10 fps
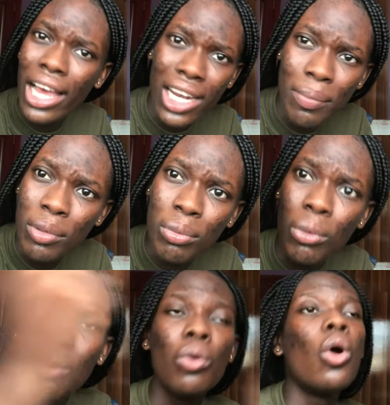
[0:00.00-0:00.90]
other people
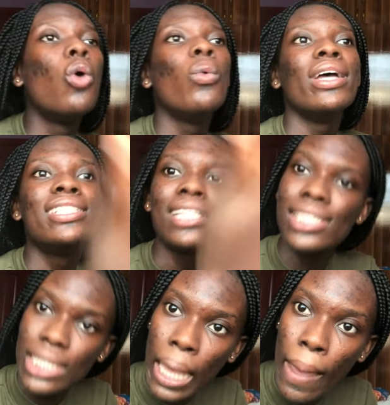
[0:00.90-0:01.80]
who were
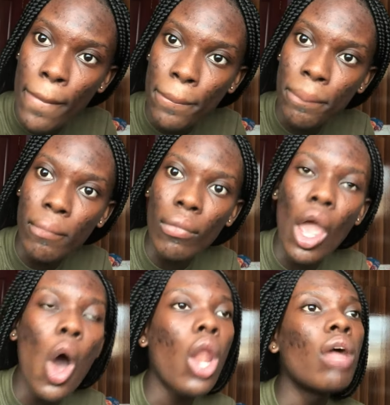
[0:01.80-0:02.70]
chasing him.
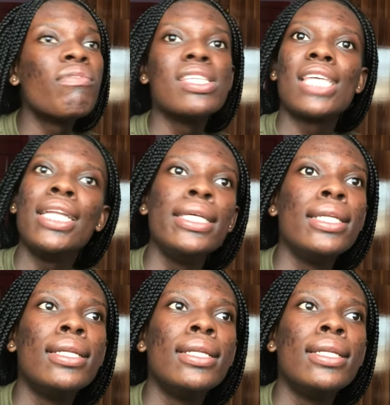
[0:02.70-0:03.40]
All of a sudden,